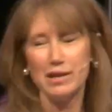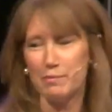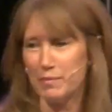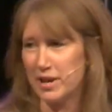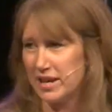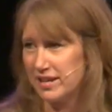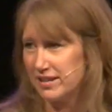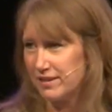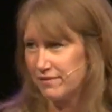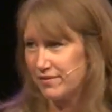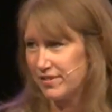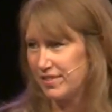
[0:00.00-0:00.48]
he
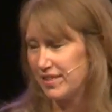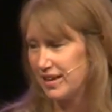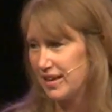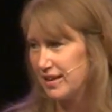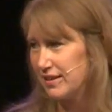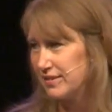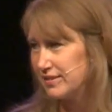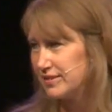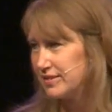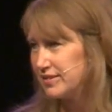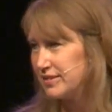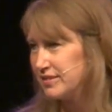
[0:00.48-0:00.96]
made everything
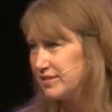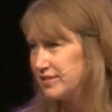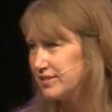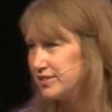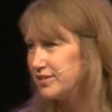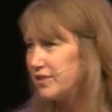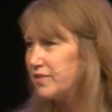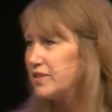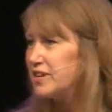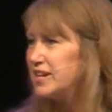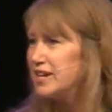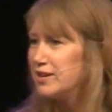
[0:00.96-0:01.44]
else
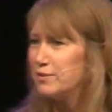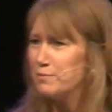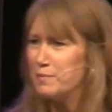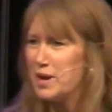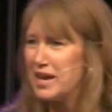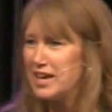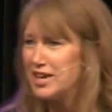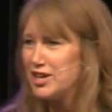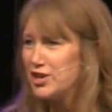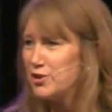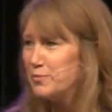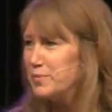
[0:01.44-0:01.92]
so that he could
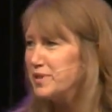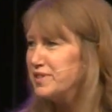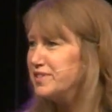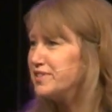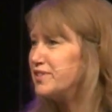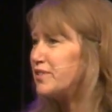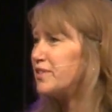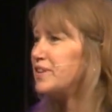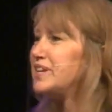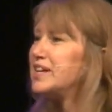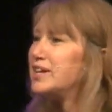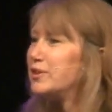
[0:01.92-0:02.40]
make human,
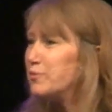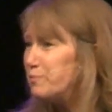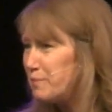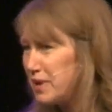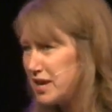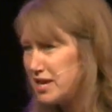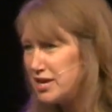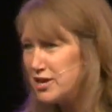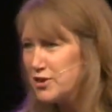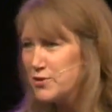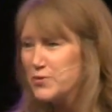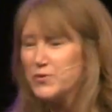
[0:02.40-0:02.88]
so that he could
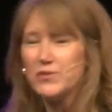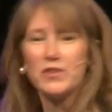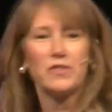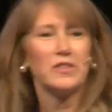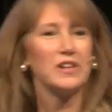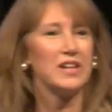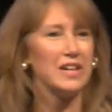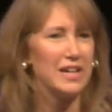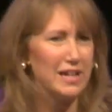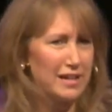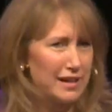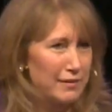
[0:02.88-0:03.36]
make you, so that
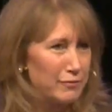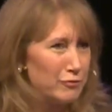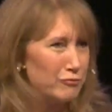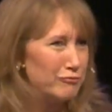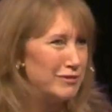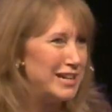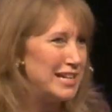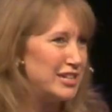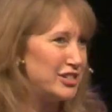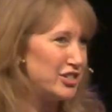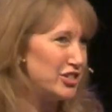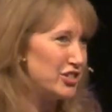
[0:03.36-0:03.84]
he could have a
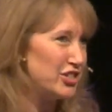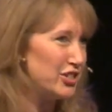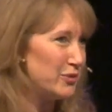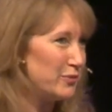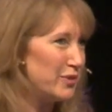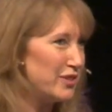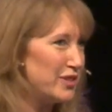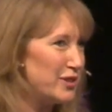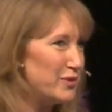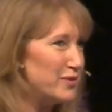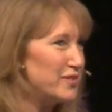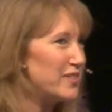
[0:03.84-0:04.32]
relationship
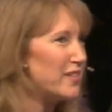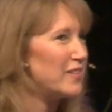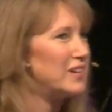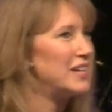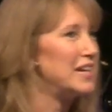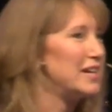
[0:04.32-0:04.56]
with you, so that